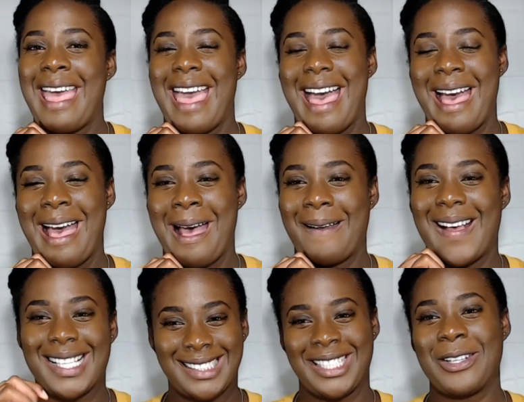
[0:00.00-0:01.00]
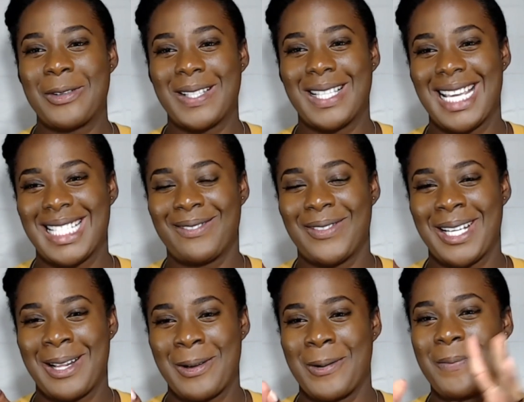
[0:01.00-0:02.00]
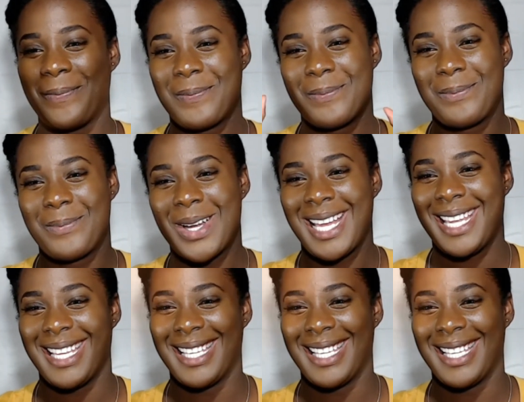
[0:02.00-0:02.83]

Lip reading: I'll see you on the next video. Bye.